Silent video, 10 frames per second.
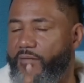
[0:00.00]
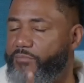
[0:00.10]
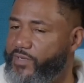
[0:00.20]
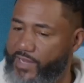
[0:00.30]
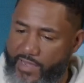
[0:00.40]

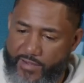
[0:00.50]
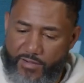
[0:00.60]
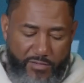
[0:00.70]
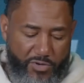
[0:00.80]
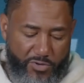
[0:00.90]
but now
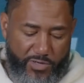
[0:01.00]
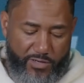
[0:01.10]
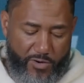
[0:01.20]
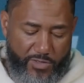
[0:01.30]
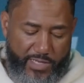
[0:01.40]
I'm going to
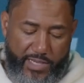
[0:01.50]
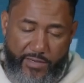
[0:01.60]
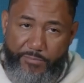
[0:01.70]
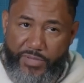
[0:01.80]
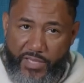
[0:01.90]
ordain
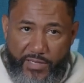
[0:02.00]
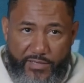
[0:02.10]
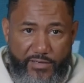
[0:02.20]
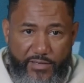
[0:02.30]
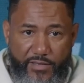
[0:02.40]
a pit.
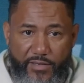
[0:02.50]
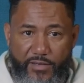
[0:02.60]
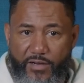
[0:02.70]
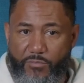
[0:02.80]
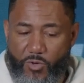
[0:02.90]

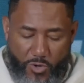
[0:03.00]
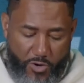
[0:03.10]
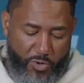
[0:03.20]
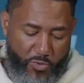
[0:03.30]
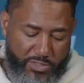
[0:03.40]
I'm
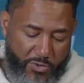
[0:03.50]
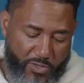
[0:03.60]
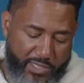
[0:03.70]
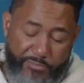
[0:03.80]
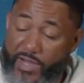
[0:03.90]
going to
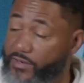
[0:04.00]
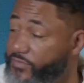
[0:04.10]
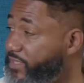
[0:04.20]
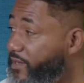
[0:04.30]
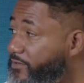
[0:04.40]
ordain
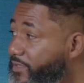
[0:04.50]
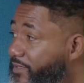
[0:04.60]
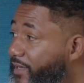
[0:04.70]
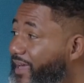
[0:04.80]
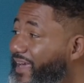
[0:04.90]
Potiphar's house.
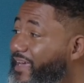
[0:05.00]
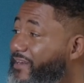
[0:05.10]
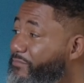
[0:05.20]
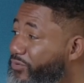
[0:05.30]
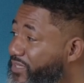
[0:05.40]

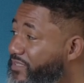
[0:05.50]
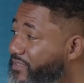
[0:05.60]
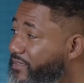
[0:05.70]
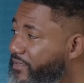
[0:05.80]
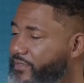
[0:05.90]
Prison. And a prison
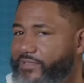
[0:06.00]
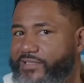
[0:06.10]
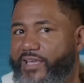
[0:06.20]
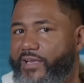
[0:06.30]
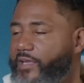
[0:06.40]
to
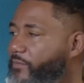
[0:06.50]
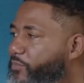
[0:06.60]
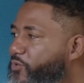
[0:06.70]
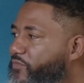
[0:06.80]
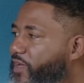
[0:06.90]
kind of help
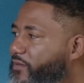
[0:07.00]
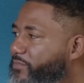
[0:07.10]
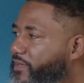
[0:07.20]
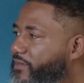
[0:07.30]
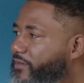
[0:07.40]
you develop
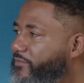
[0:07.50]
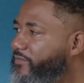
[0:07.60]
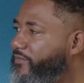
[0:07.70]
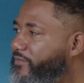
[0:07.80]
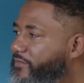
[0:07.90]
that gift.
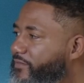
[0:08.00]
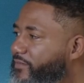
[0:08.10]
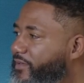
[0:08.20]
Yes.